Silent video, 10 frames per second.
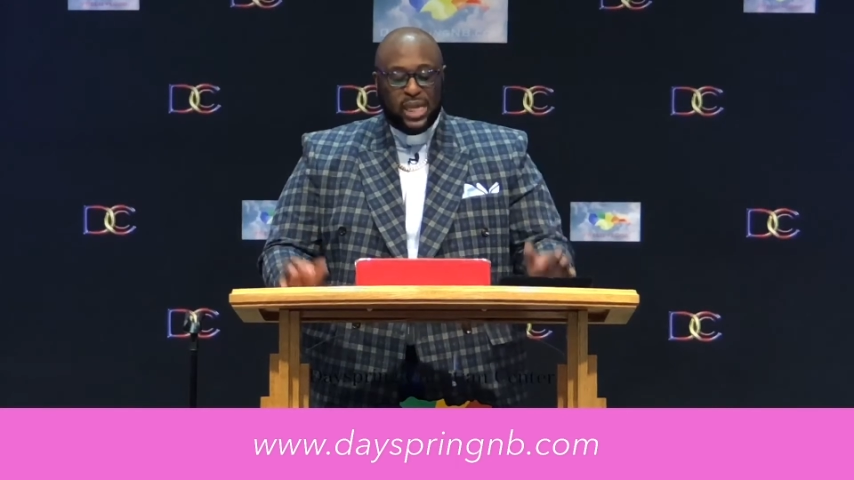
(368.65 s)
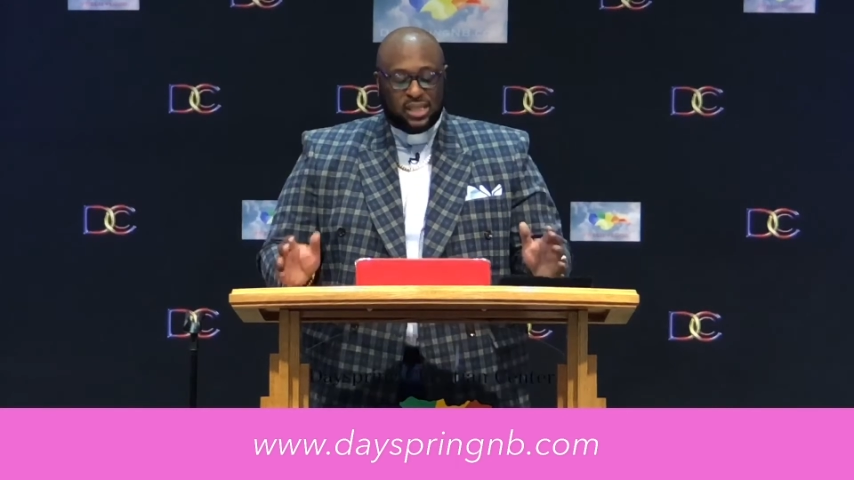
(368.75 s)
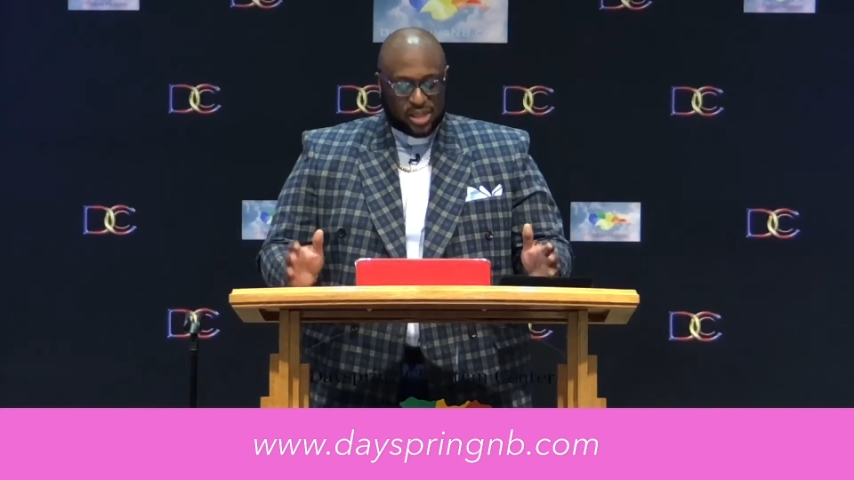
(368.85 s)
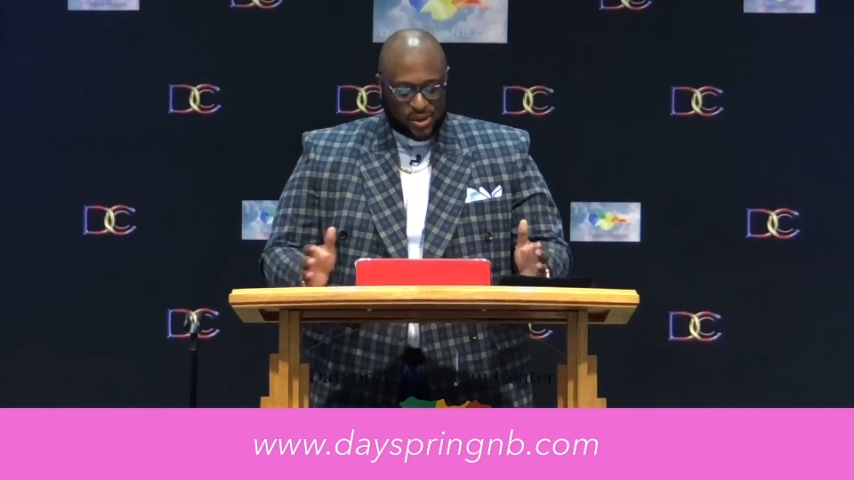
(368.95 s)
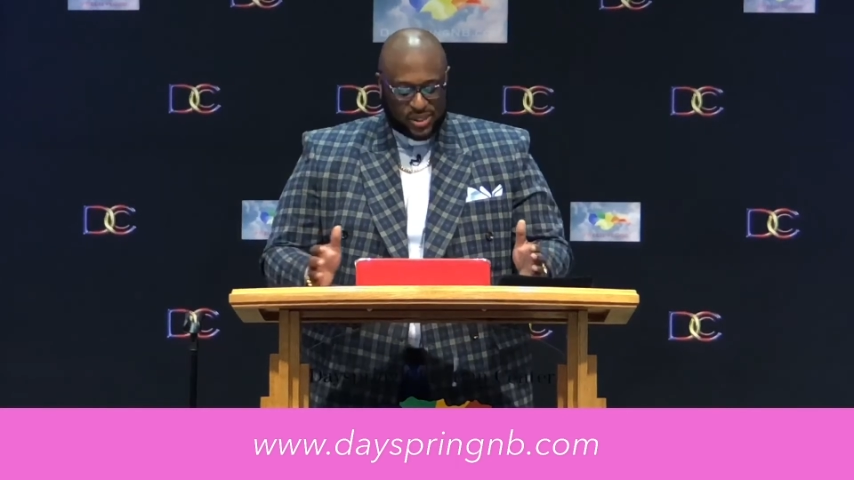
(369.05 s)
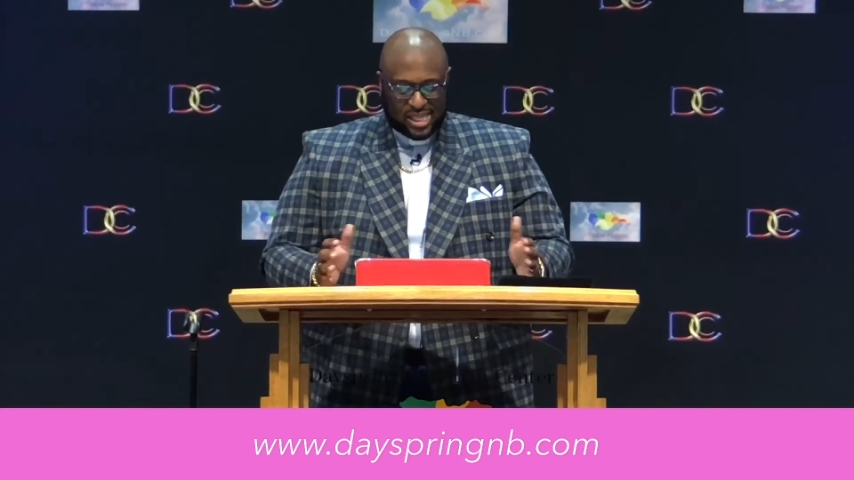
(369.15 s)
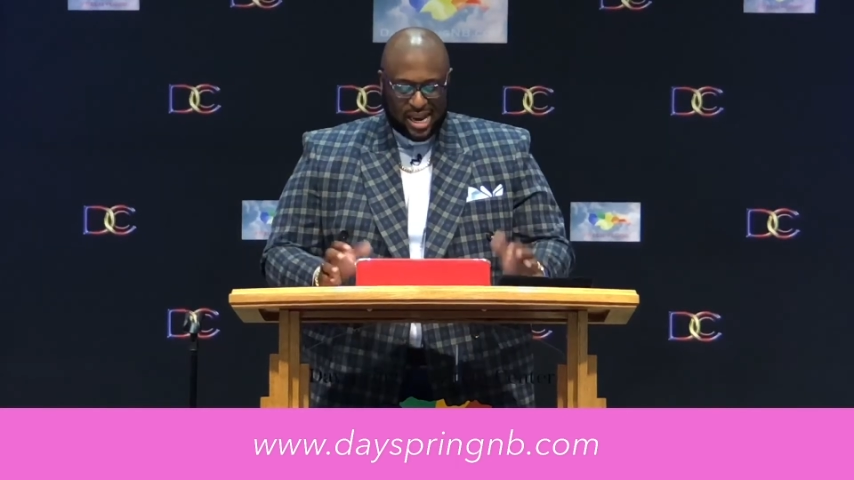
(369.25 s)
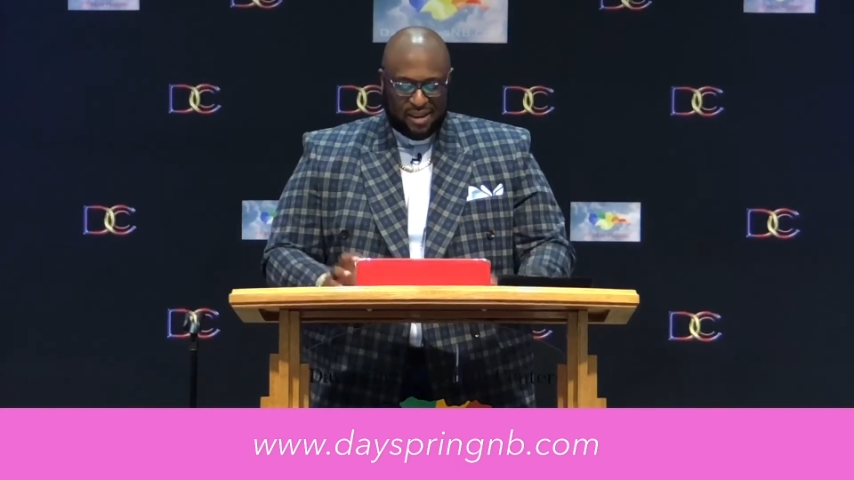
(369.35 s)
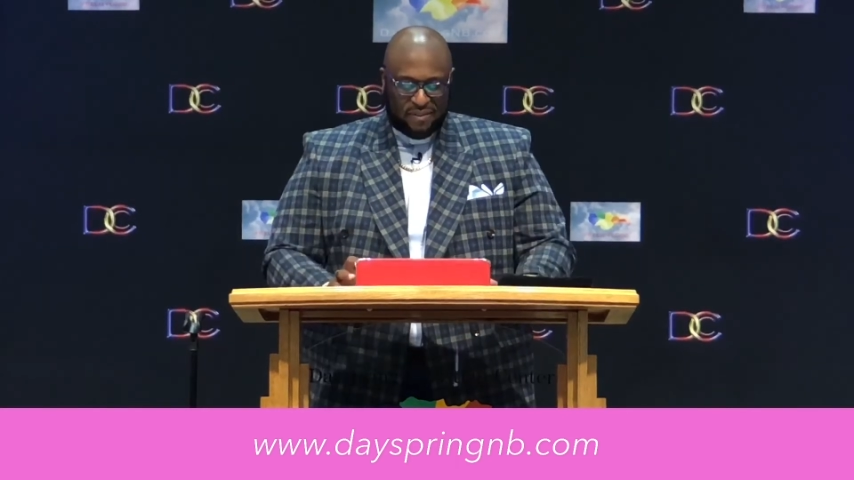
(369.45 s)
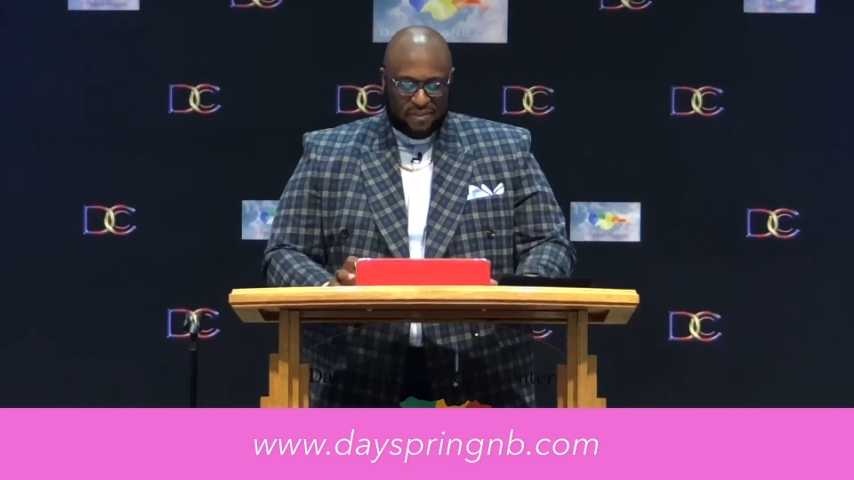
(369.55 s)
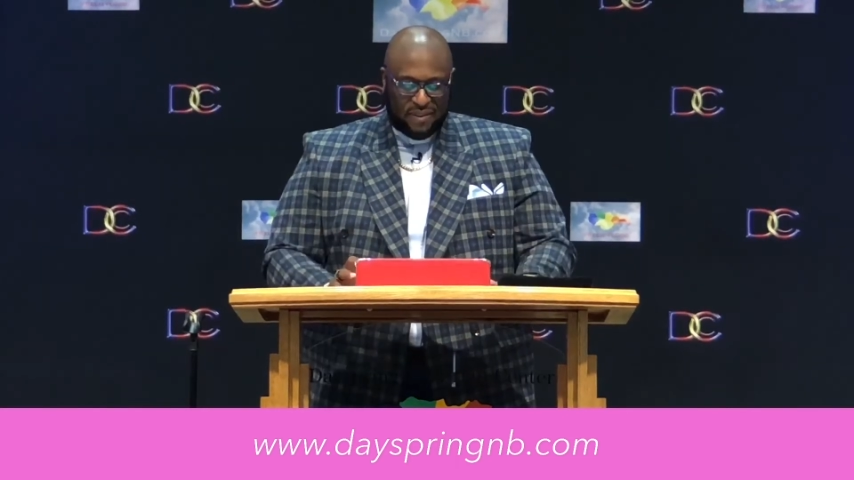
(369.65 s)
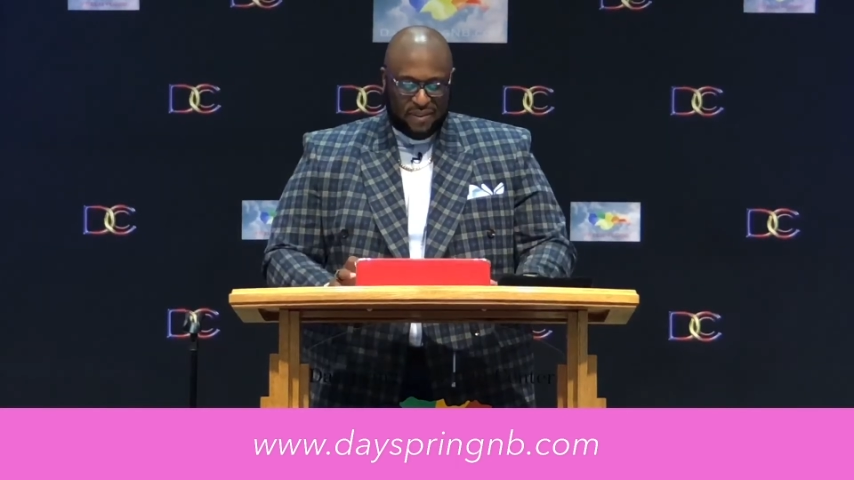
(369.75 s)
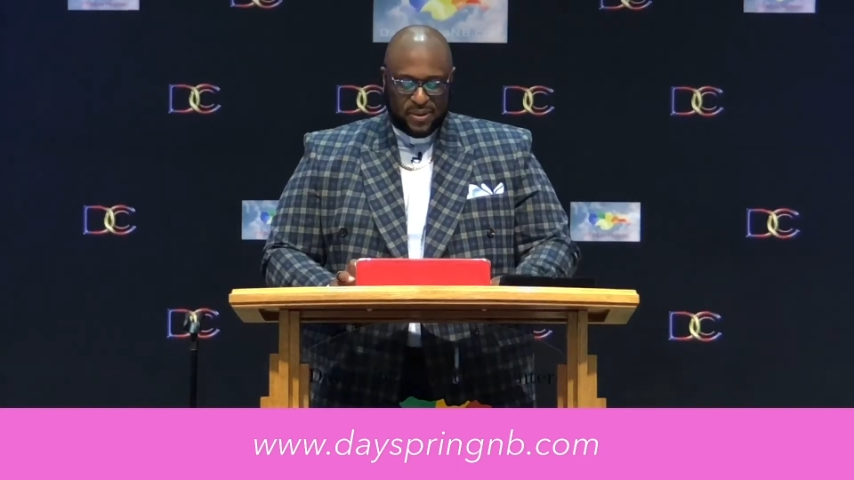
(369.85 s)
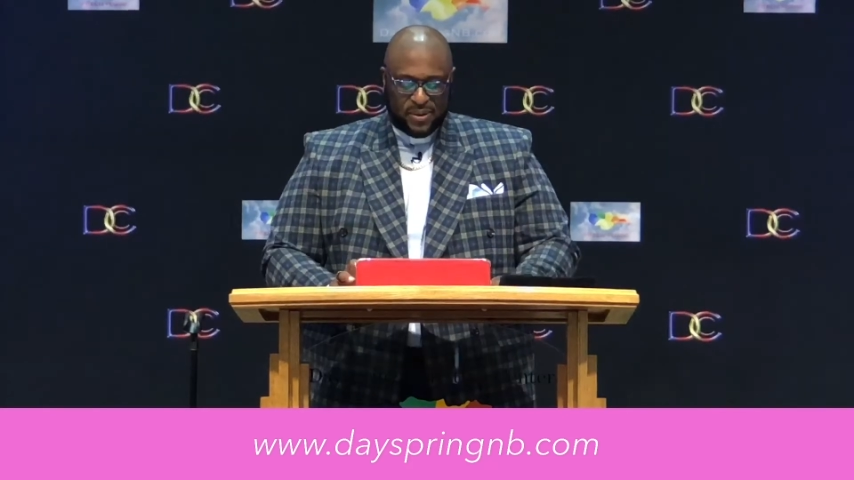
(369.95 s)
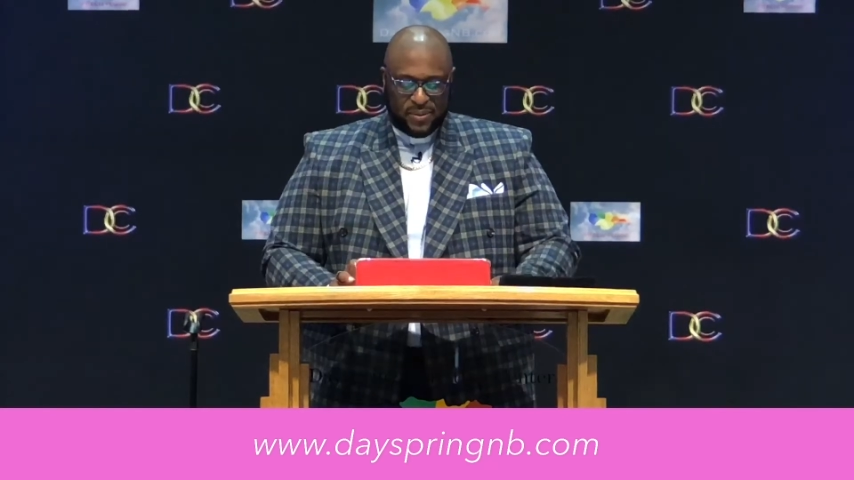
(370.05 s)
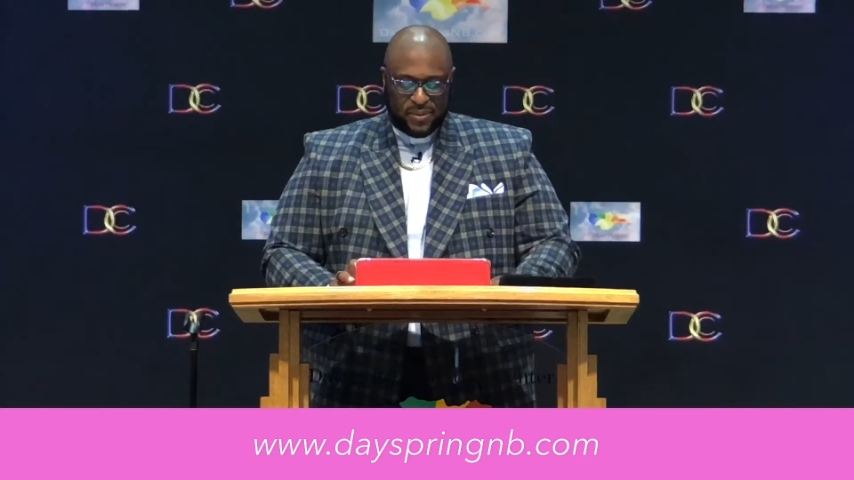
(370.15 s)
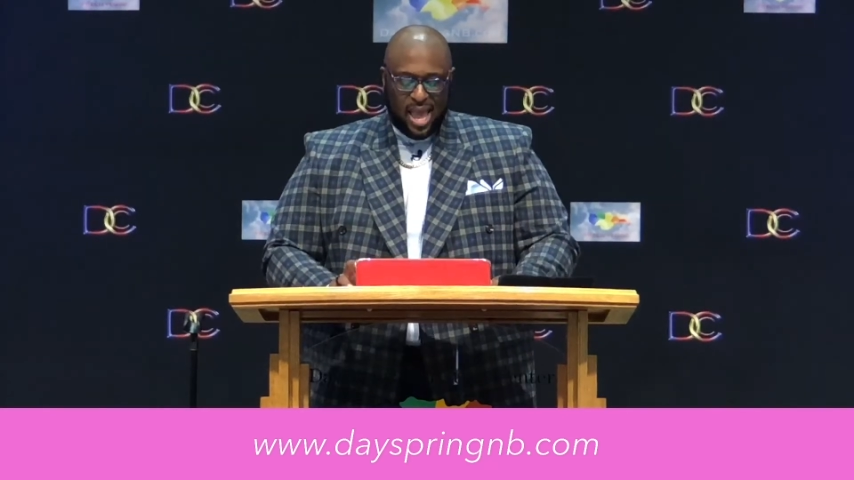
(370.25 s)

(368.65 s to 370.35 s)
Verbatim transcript: research that I found